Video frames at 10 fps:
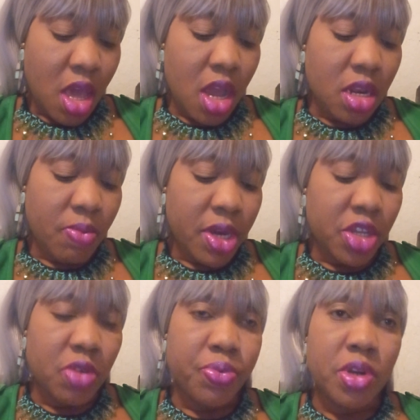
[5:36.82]
any
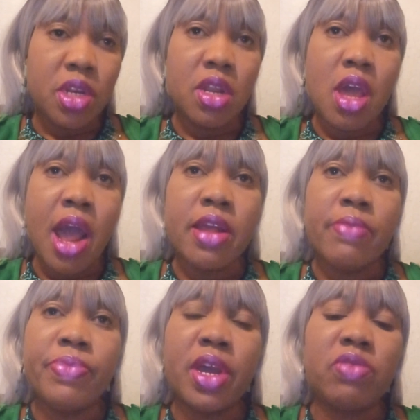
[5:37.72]
money you put in there i
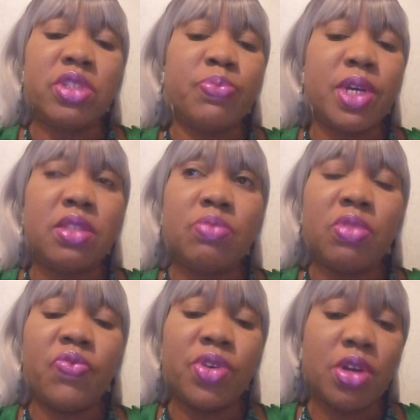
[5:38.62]
am not
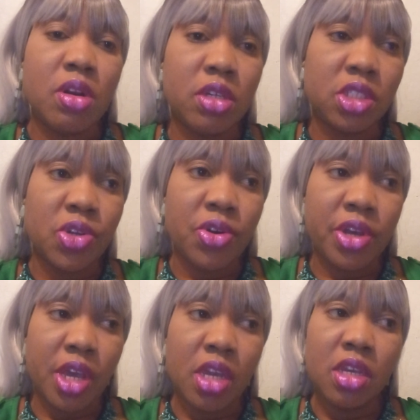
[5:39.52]
responsible for your loss or
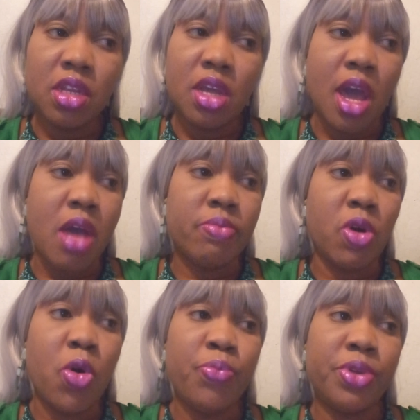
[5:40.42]
your gain i'm
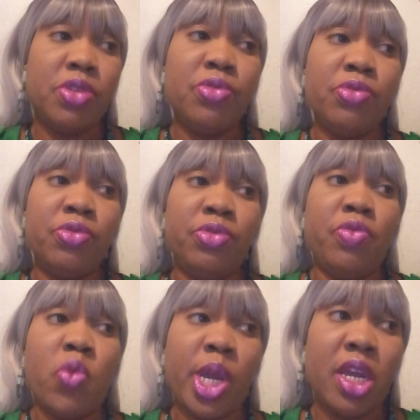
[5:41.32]
hoping you
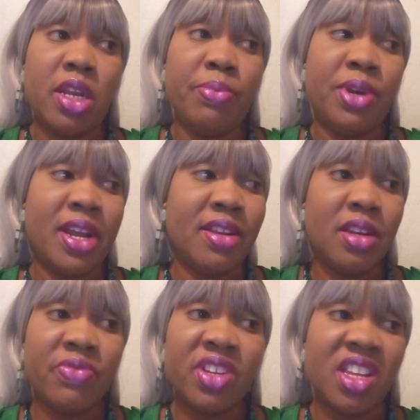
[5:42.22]
win but at the
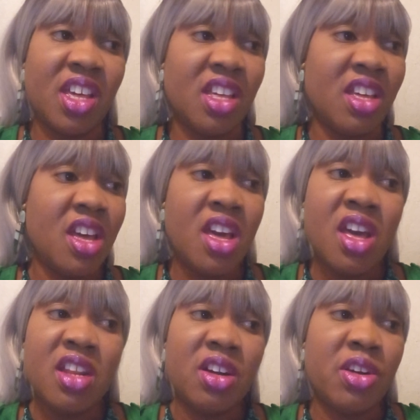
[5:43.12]
end of the day
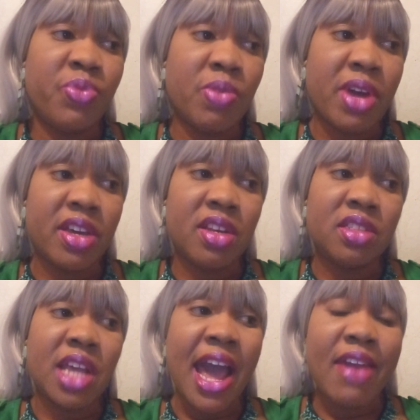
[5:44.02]
the crypto market
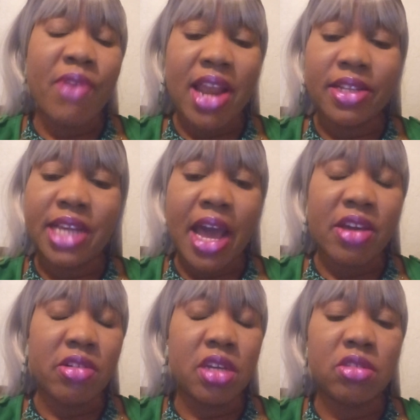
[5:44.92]
is high
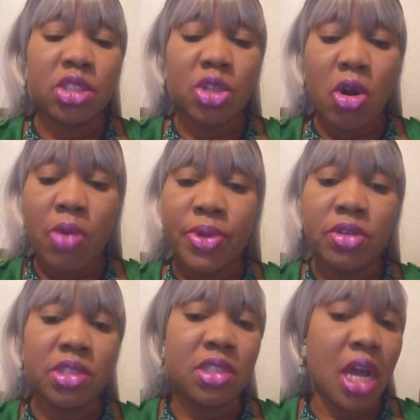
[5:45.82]
volatile it goes up it
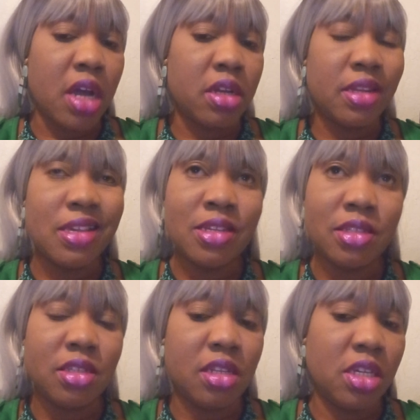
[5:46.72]
goes down
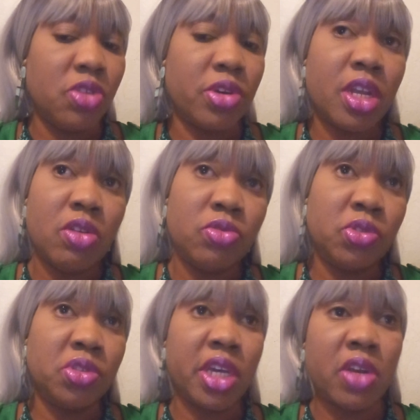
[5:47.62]
easily you can
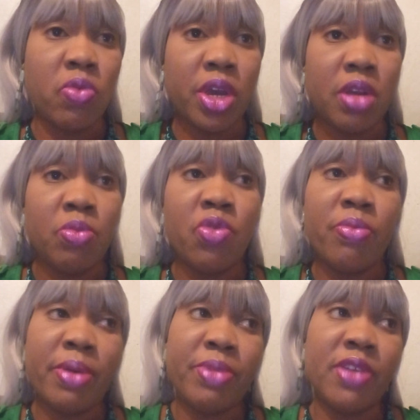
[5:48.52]
lose you can win but
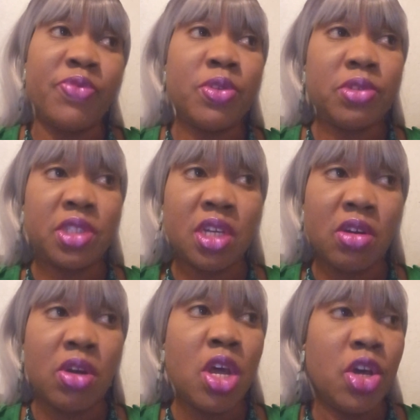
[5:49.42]
remember if you don't
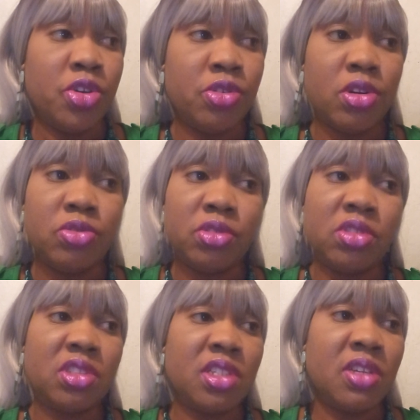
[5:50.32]
sell you don't lose
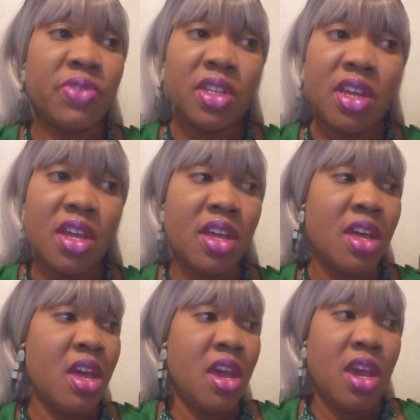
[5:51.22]
just leave it there
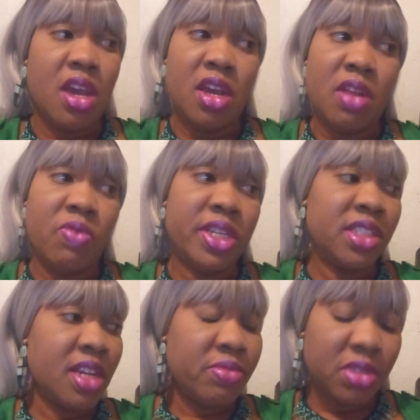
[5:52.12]
and when
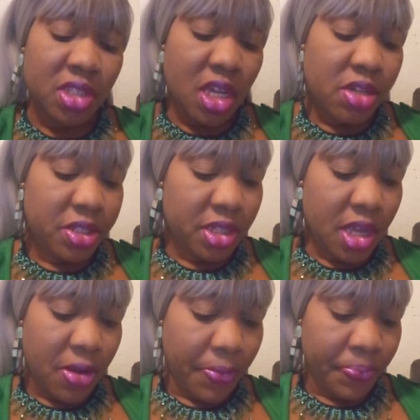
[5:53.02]
it's time to sell you
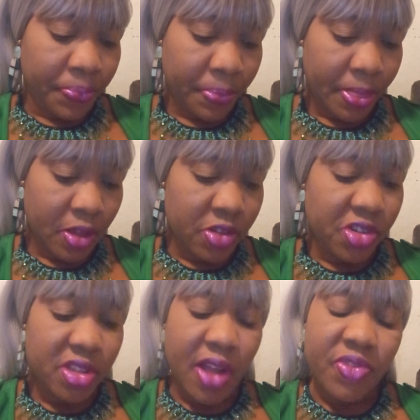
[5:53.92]
sell you
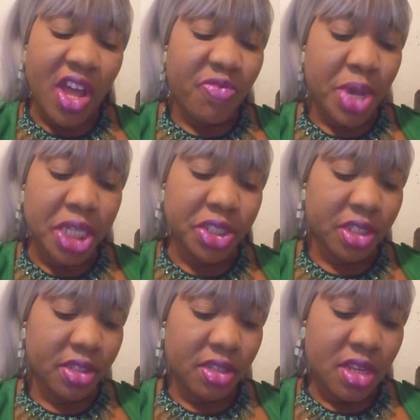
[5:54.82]
just have to have
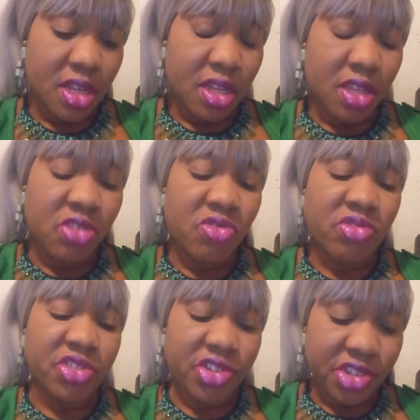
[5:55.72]
patience
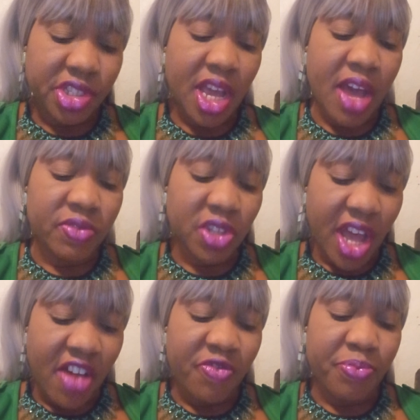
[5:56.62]
you just have to
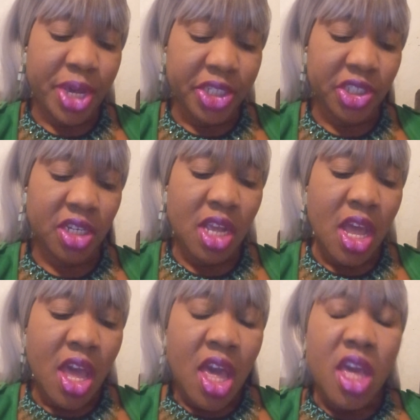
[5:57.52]
have patience
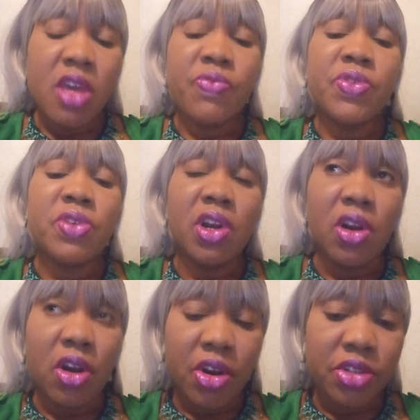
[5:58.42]
if you
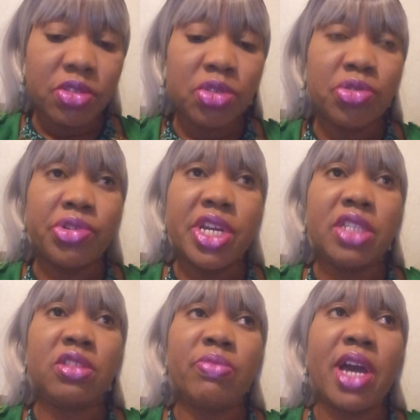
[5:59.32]
learn to
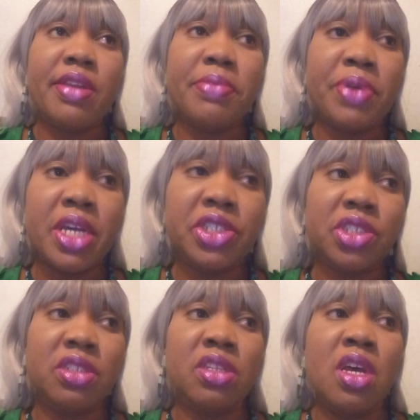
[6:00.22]
create some kind of
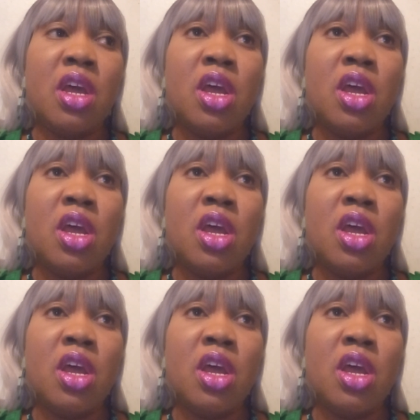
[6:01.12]
patience